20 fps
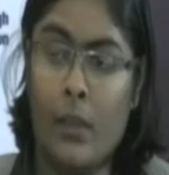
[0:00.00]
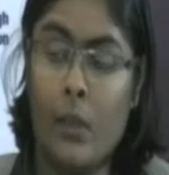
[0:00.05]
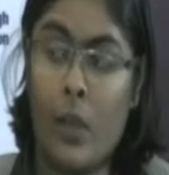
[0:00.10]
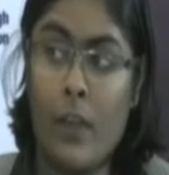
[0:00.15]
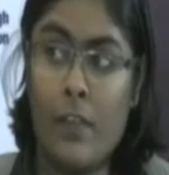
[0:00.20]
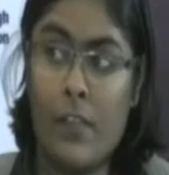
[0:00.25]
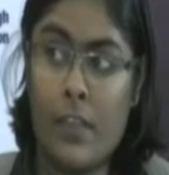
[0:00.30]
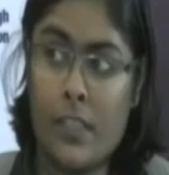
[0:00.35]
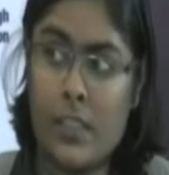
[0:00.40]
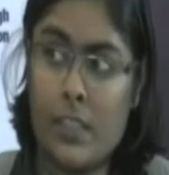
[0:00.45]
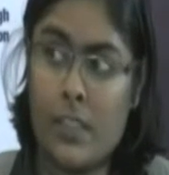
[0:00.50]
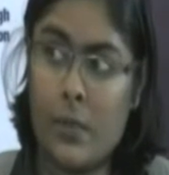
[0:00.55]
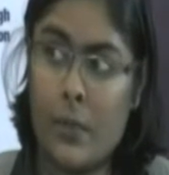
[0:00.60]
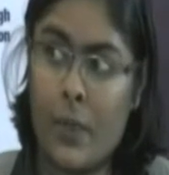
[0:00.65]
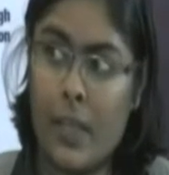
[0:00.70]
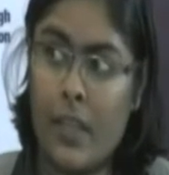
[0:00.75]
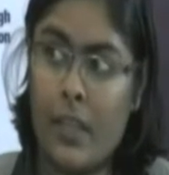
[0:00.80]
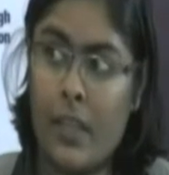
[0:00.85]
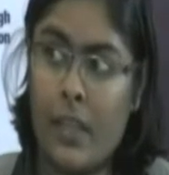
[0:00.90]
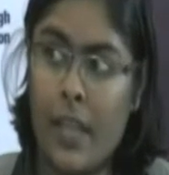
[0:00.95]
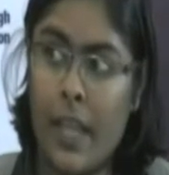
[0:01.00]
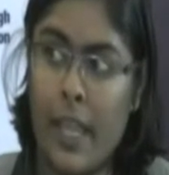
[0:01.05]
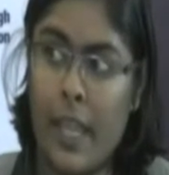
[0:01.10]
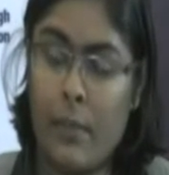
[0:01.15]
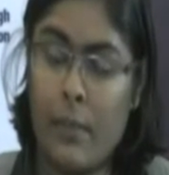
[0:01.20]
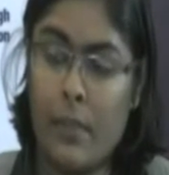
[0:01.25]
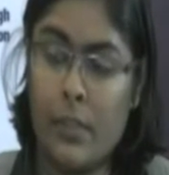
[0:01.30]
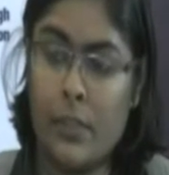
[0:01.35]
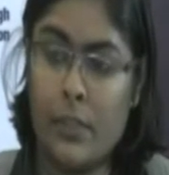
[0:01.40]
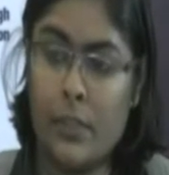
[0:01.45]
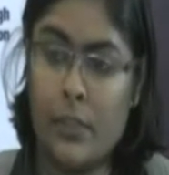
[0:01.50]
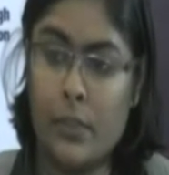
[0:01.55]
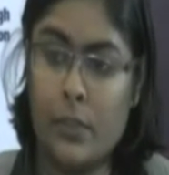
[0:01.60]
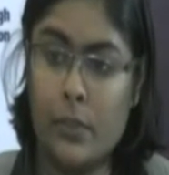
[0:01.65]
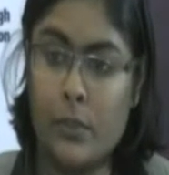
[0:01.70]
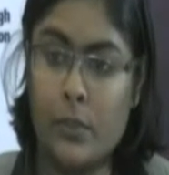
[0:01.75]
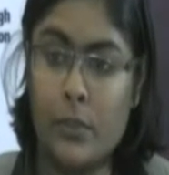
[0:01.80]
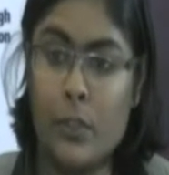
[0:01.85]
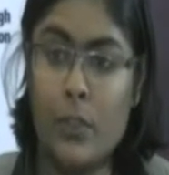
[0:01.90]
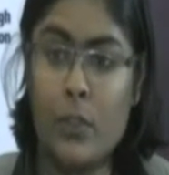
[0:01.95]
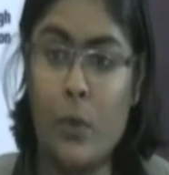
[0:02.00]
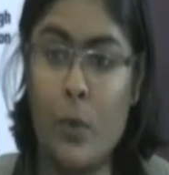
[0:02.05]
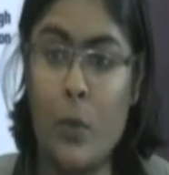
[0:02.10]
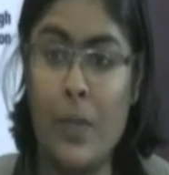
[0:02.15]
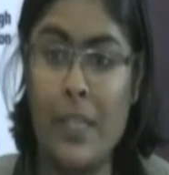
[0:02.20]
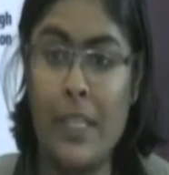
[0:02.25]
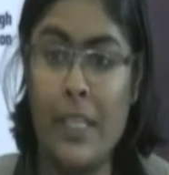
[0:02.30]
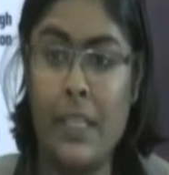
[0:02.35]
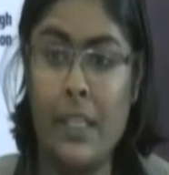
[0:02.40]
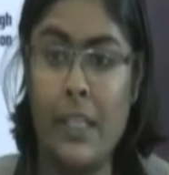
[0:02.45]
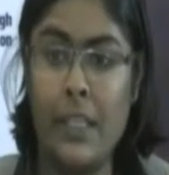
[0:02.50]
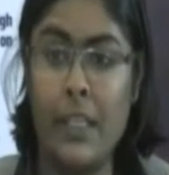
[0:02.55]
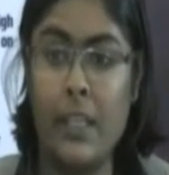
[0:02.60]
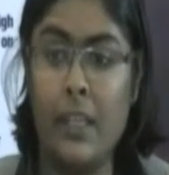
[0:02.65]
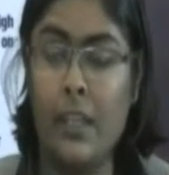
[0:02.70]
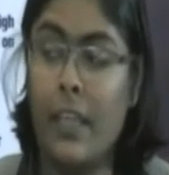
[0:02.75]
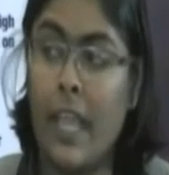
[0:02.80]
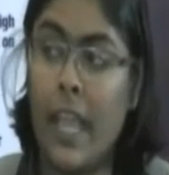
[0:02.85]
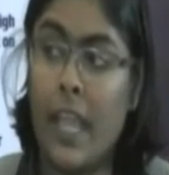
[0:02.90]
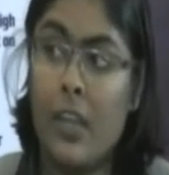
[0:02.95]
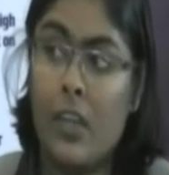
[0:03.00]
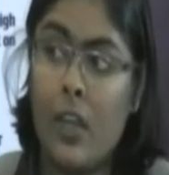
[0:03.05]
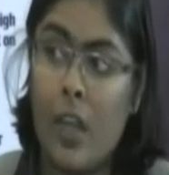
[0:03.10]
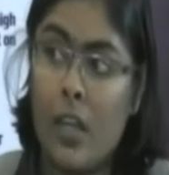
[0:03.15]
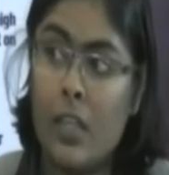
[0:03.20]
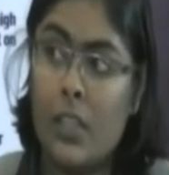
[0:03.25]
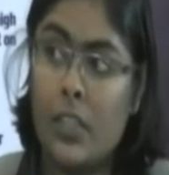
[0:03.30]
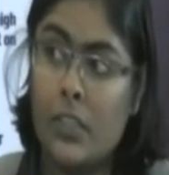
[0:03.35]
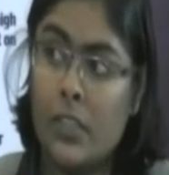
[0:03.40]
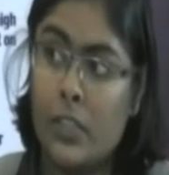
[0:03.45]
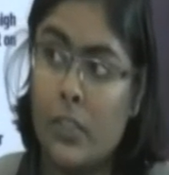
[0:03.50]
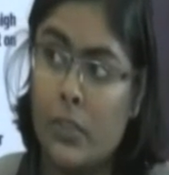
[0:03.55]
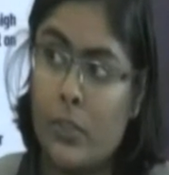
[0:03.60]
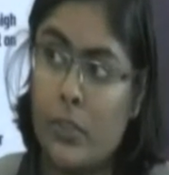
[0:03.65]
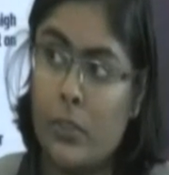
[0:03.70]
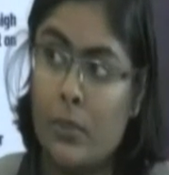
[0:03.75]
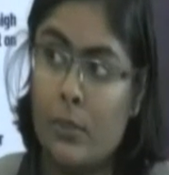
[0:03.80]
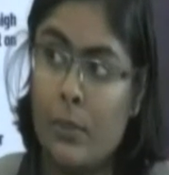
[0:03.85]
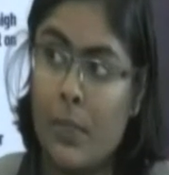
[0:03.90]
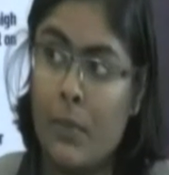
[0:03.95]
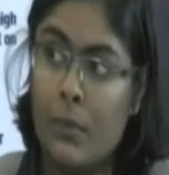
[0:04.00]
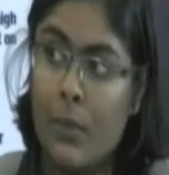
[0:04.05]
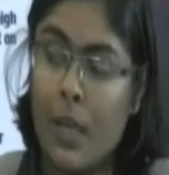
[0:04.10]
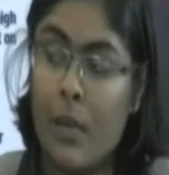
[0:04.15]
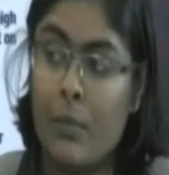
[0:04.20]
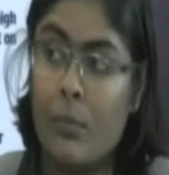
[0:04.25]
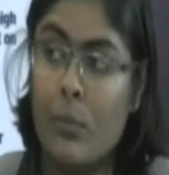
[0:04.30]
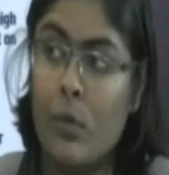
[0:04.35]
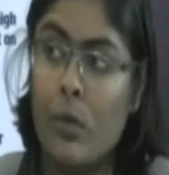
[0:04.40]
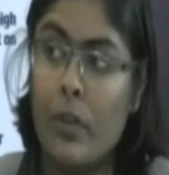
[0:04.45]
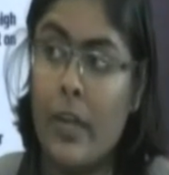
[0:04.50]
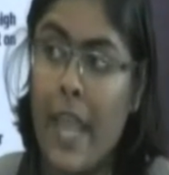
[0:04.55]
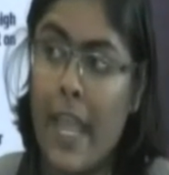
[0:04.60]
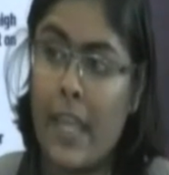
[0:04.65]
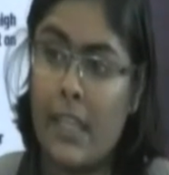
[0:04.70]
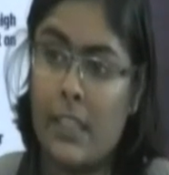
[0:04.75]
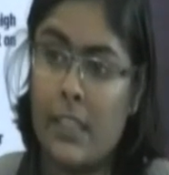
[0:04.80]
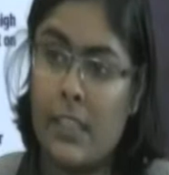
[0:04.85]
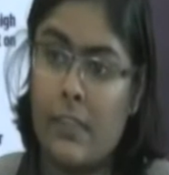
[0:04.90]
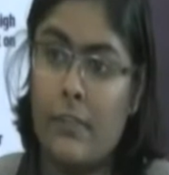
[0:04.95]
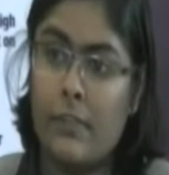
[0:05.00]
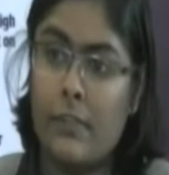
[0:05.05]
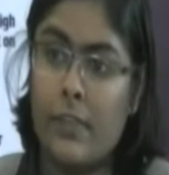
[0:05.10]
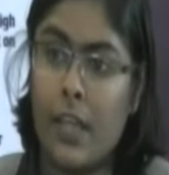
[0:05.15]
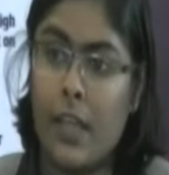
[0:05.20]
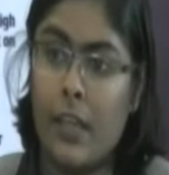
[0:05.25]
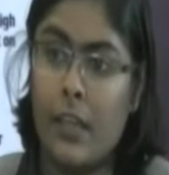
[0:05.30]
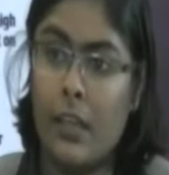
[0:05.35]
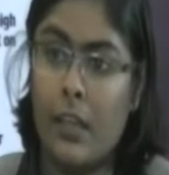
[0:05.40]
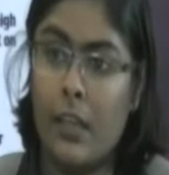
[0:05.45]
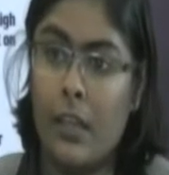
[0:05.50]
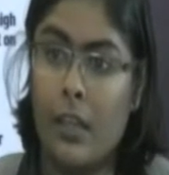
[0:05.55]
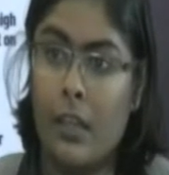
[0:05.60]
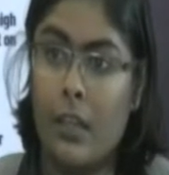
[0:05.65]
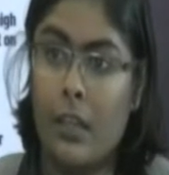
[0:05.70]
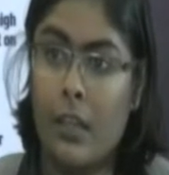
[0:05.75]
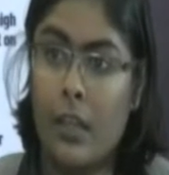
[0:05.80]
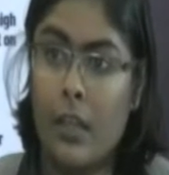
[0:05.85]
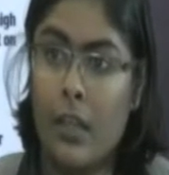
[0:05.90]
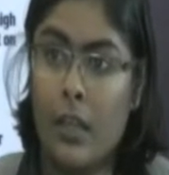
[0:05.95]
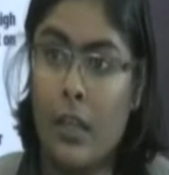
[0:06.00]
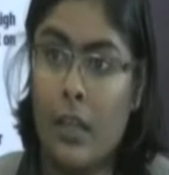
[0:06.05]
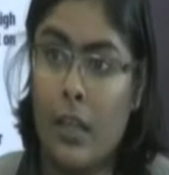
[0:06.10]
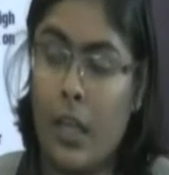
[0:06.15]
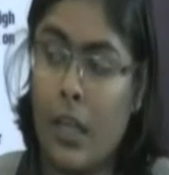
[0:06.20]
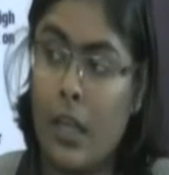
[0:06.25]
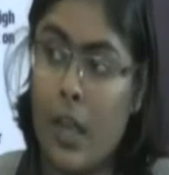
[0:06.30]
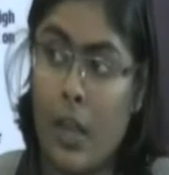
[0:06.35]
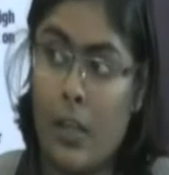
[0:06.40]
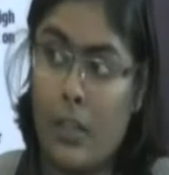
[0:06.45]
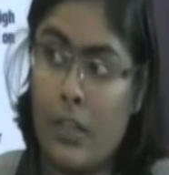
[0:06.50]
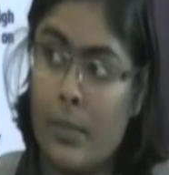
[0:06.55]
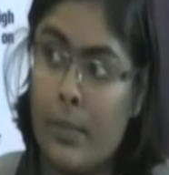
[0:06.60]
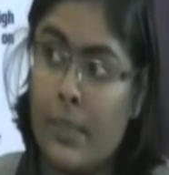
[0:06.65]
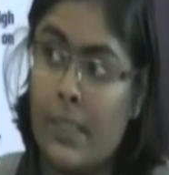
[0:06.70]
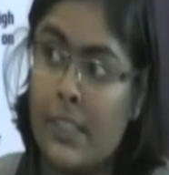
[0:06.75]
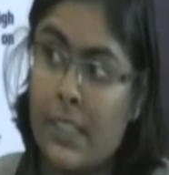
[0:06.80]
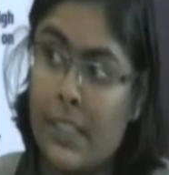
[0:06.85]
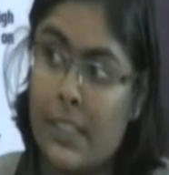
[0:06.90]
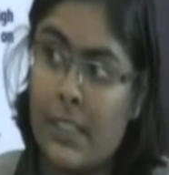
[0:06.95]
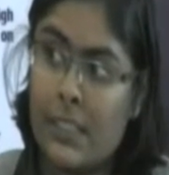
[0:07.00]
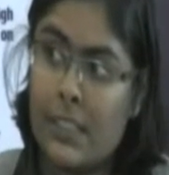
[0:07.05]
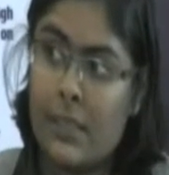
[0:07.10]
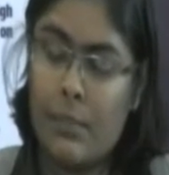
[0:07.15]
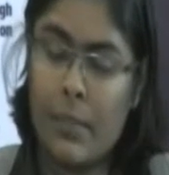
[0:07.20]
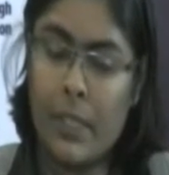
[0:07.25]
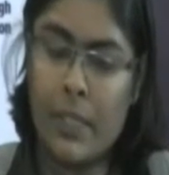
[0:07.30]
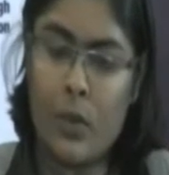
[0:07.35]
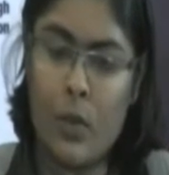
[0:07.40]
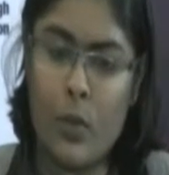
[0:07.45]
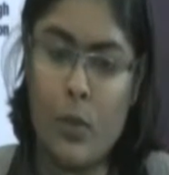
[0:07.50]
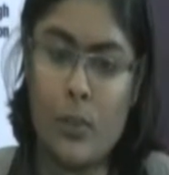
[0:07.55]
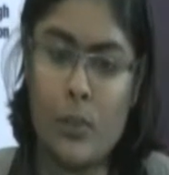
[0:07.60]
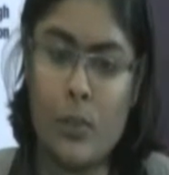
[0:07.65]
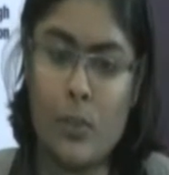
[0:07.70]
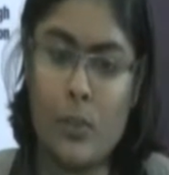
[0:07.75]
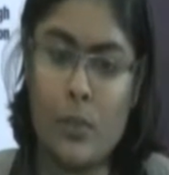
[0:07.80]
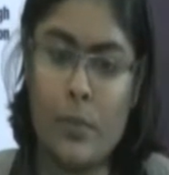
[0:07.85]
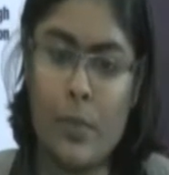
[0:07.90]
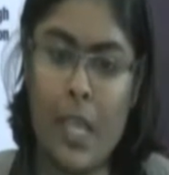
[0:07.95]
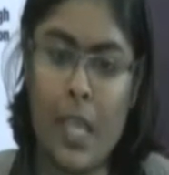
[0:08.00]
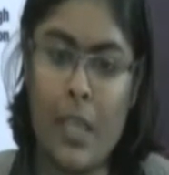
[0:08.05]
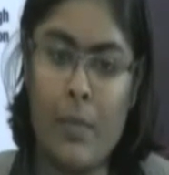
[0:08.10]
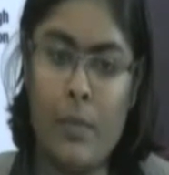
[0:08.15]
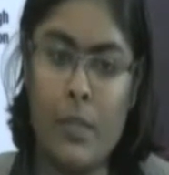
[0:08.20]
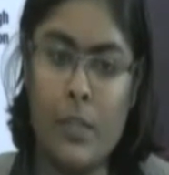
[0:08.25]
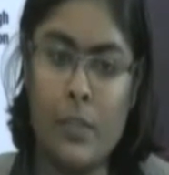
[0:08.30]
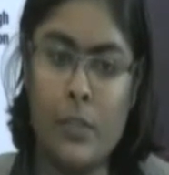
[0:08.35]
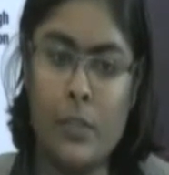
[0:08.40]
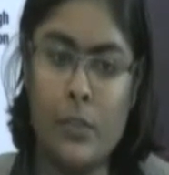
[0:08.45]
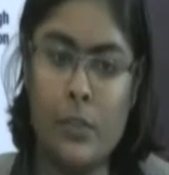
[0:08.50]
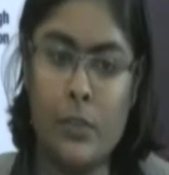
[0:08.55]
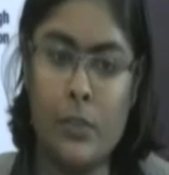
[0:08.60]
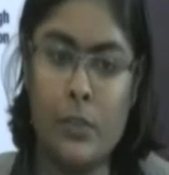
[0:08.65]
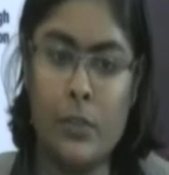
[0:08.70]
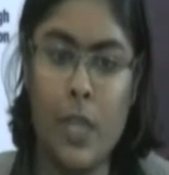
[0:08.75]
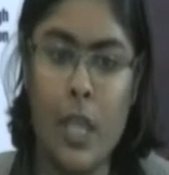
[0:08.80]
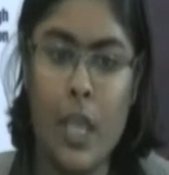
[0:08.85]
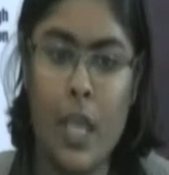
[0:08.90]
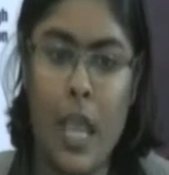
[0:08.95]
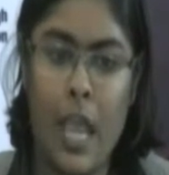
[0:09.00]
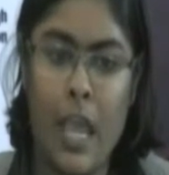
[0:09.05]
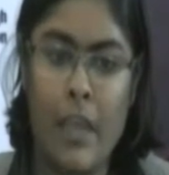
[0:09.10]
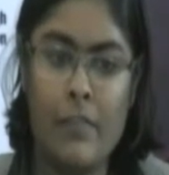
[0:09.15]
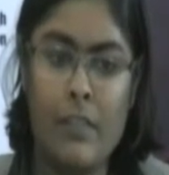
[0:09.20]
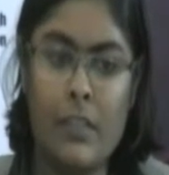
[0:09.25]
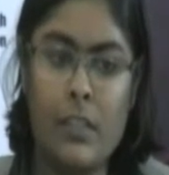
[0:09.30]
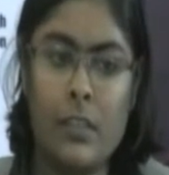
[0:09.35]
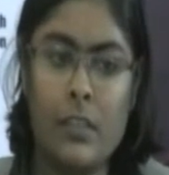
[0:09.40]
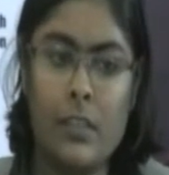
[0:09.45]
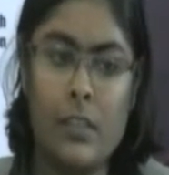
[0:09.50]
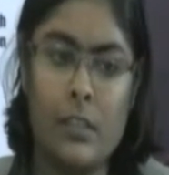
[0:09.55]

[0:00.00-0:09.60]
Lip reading: conferences, where they are able to not only gain knowledge to be a more active and accountable citizen, but also to be able to have the